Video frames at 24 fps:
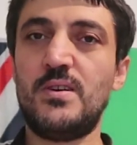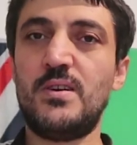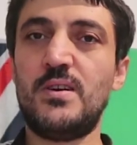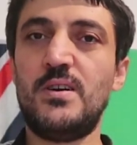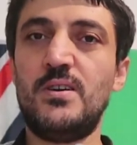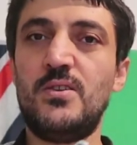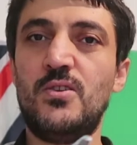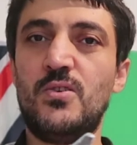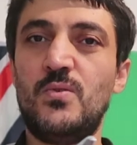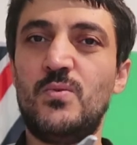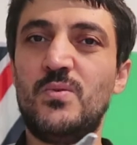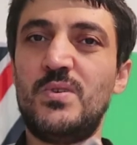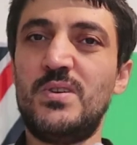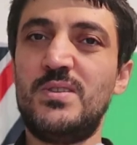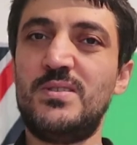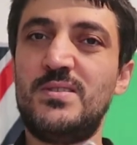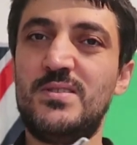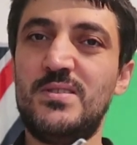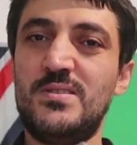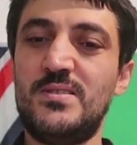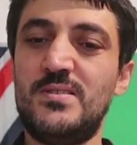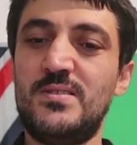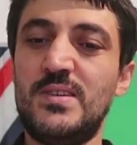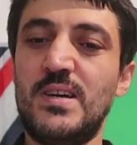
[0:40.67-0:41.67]
I know
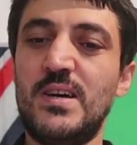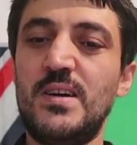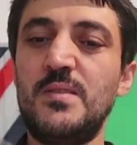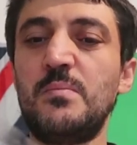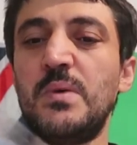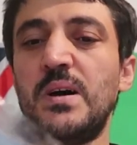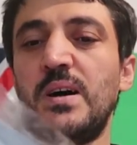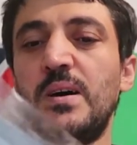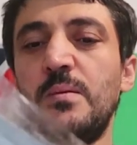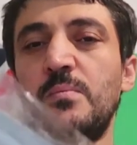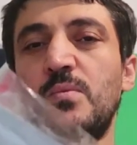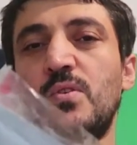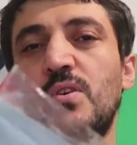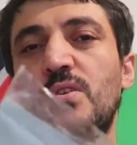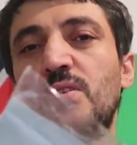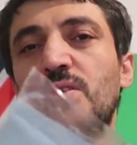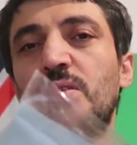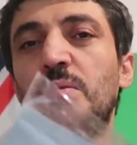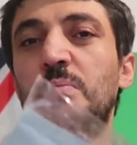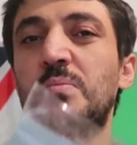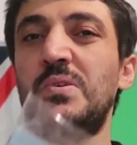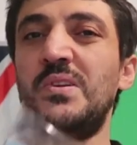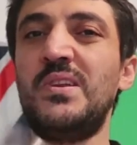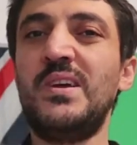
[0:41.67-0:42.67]
what's inside, but I'm
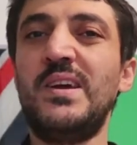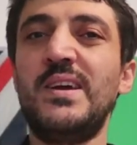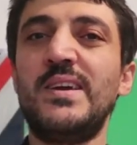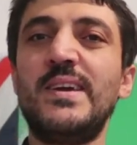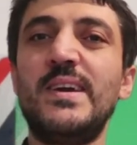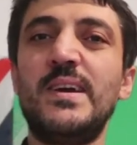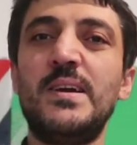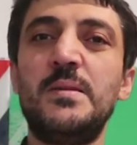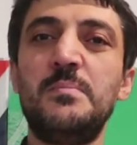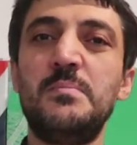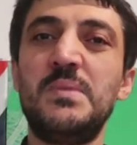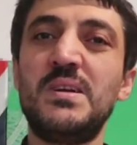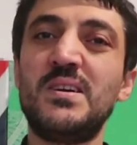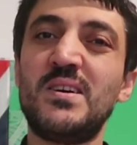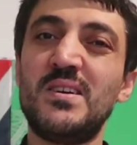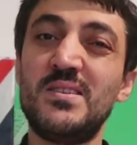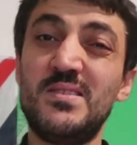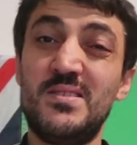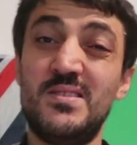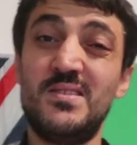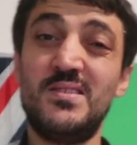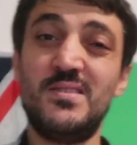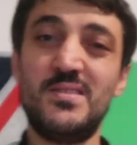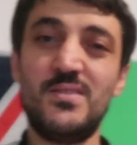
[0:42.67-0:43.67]
gonna open it again
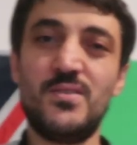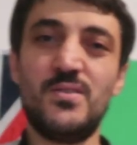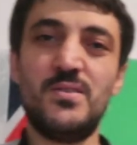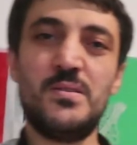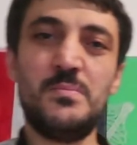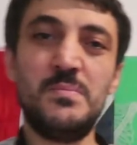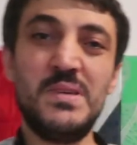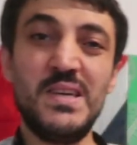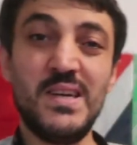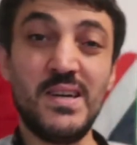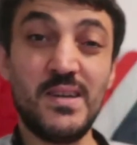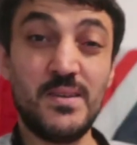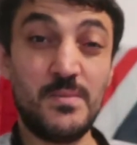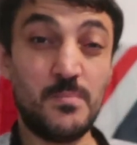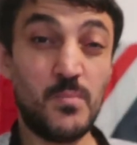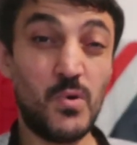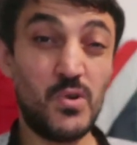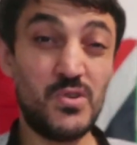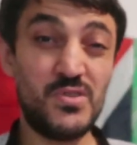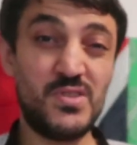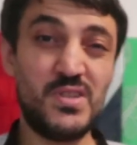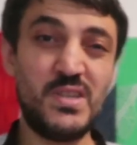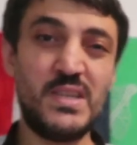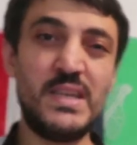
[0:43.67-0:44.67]
because it's gonna be
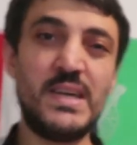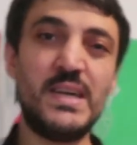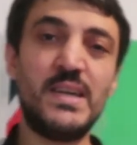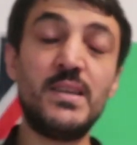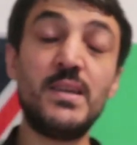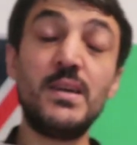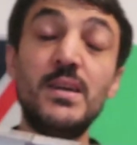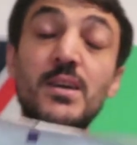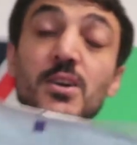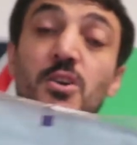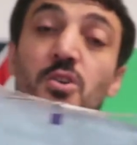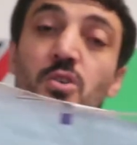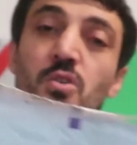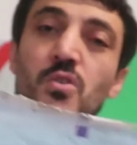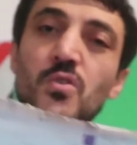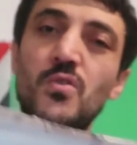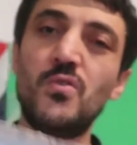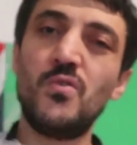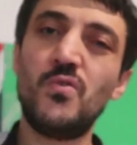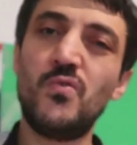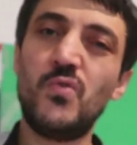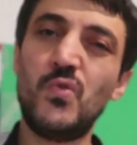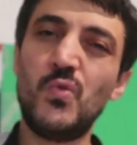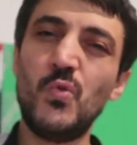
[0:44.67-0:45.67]
unboxing and
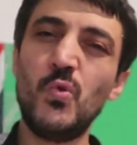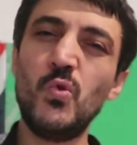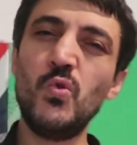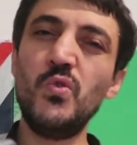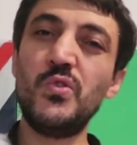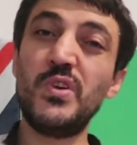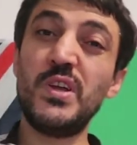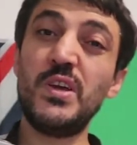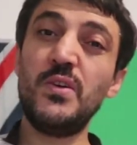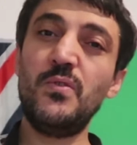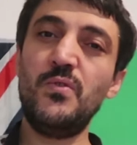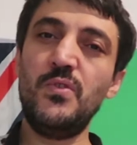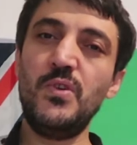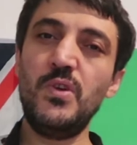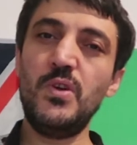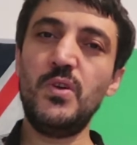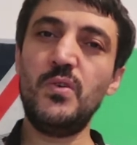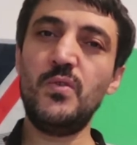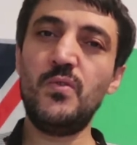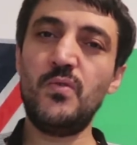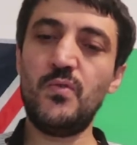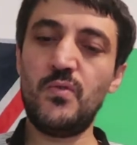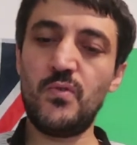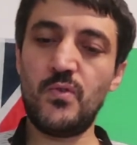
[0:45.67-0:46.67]
full
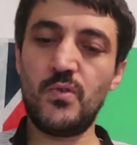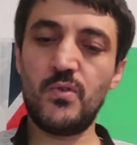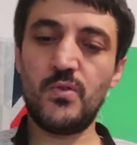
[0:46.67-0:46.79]
review.